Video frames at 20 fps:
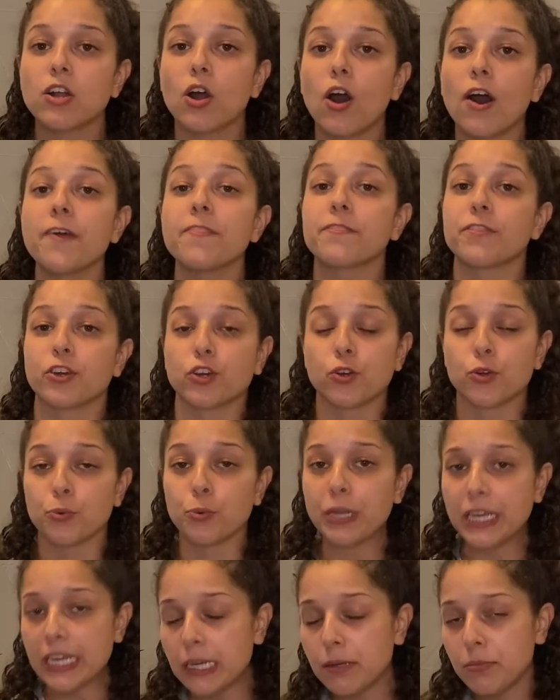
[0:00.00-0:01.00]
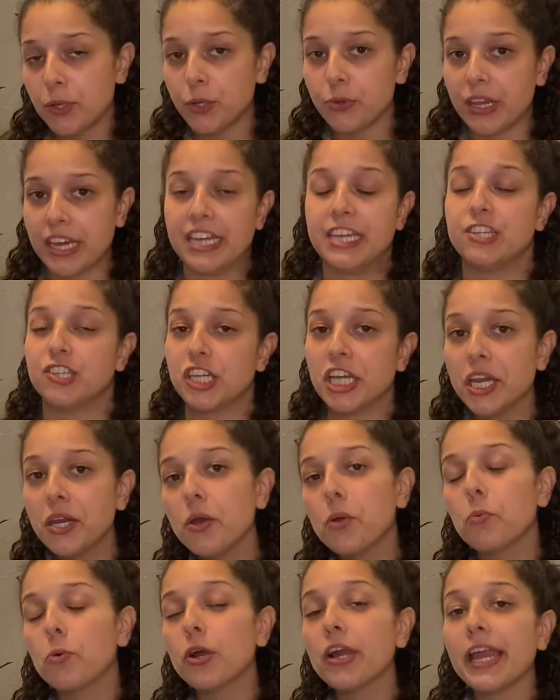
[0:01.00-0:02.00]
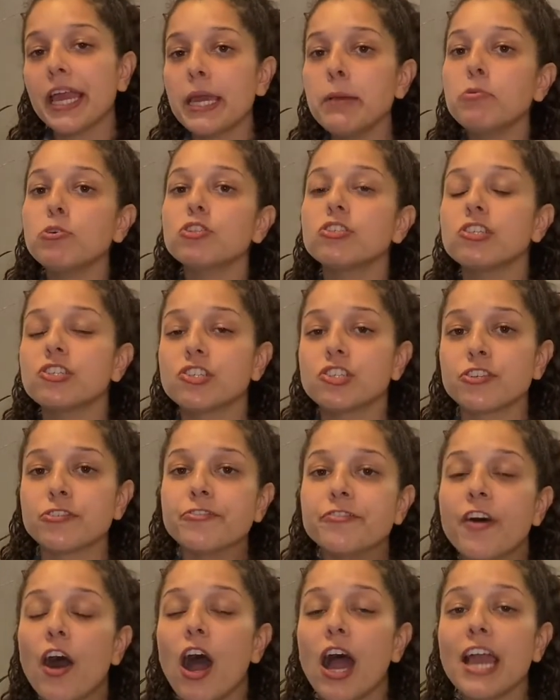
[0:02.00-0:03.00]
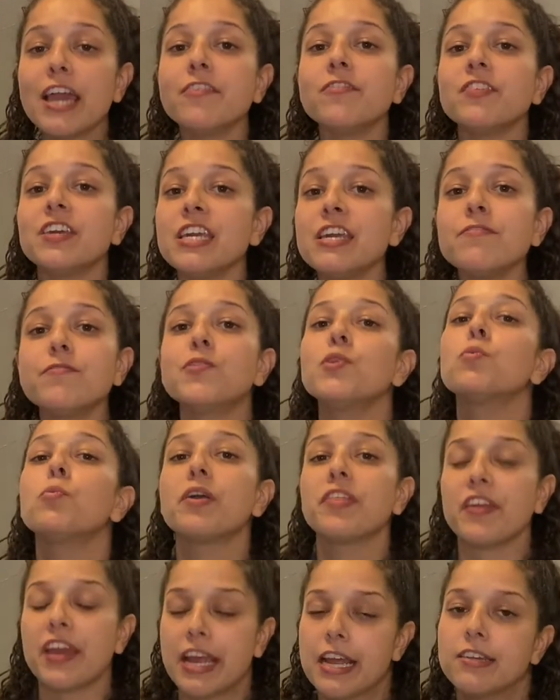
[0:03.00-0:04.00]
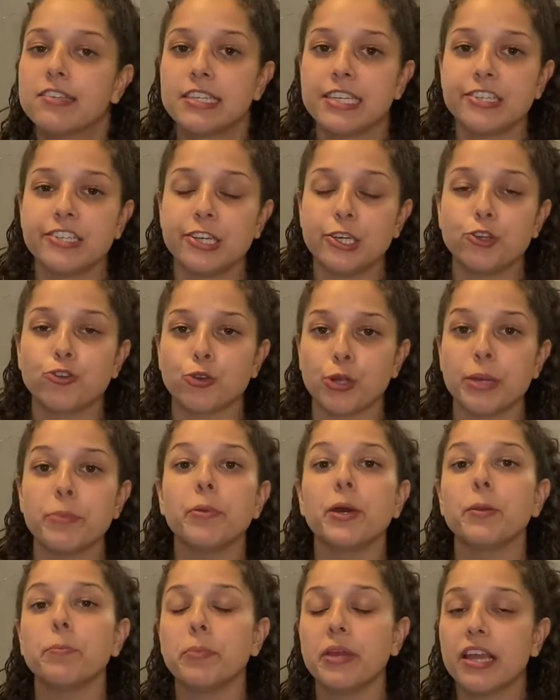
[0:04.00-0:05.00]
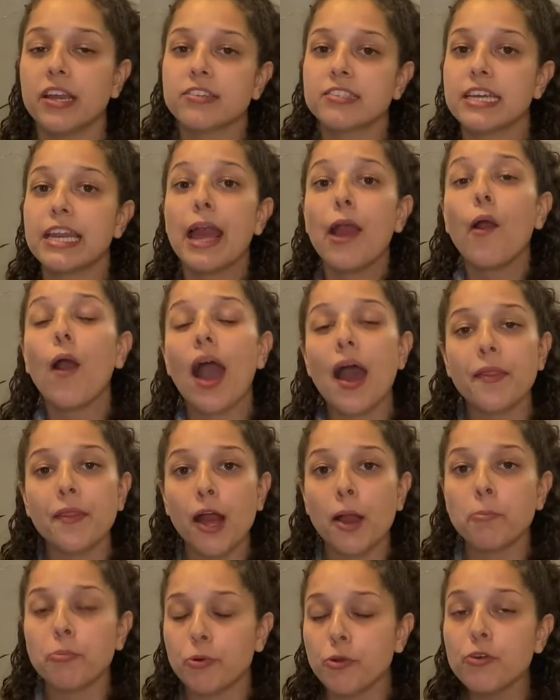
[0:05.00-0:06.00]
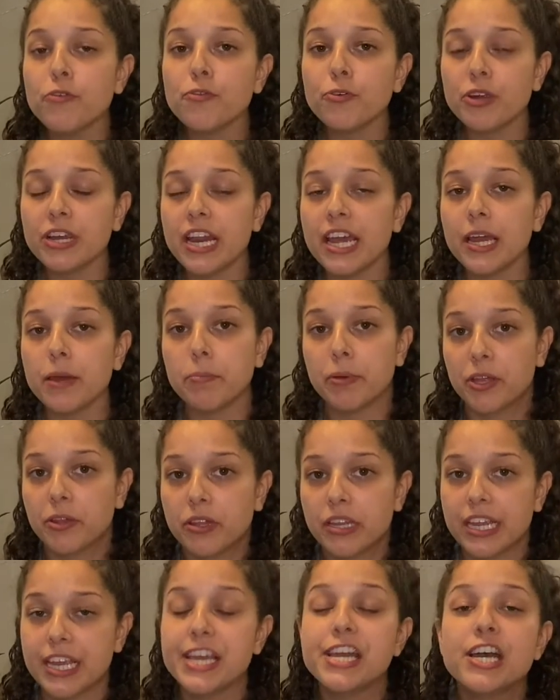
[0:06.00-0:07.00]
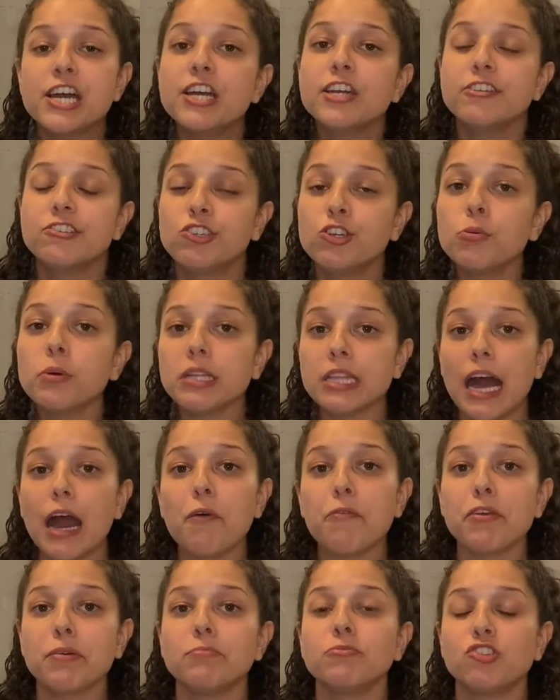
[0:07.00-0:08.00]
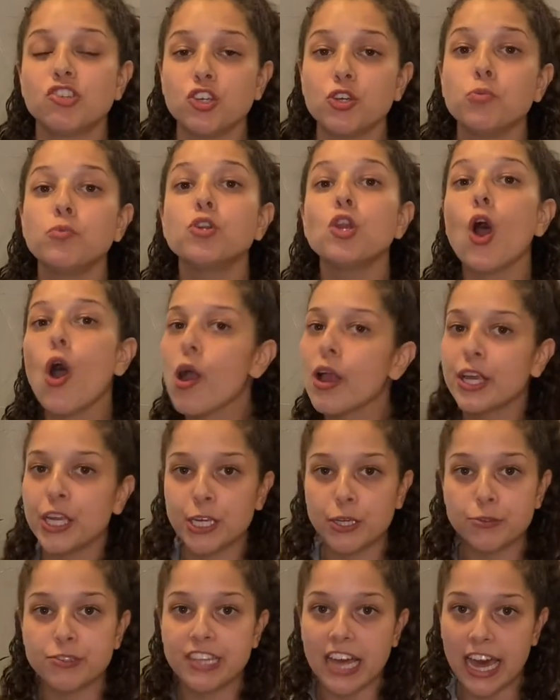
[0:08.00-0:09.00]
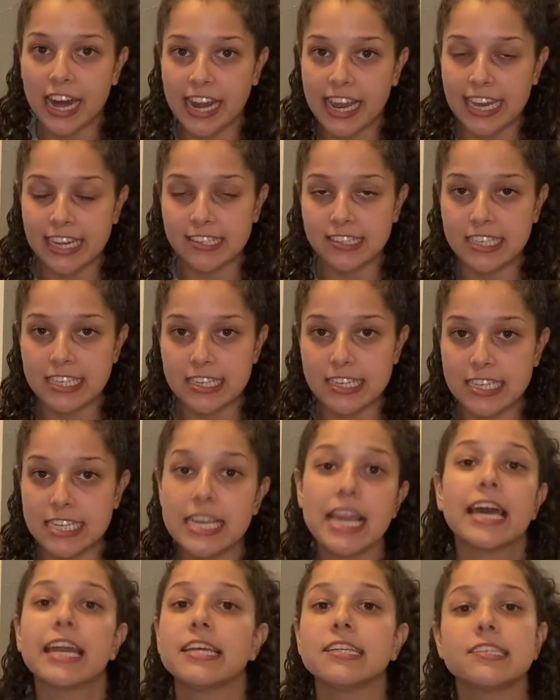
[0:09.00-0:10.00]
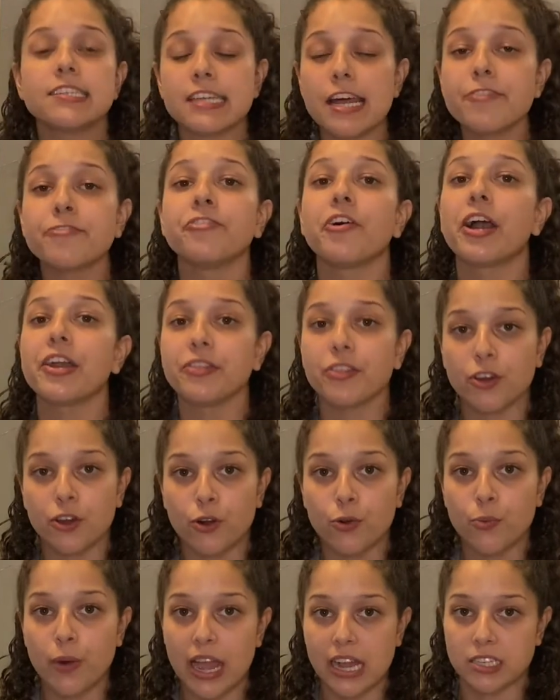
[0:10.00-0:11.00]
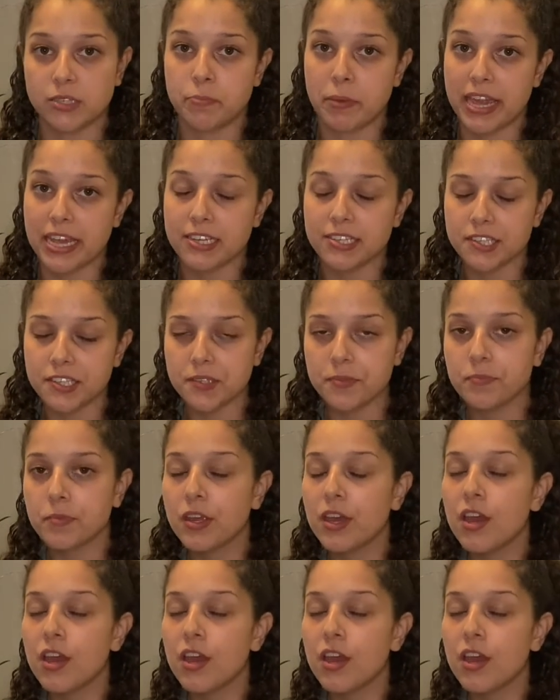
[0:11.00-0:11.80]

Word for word: got the green mutation were able to survive even with AZT treatment because they now had that proofreading ability to allow them to not use that AZT and instead find the correct base.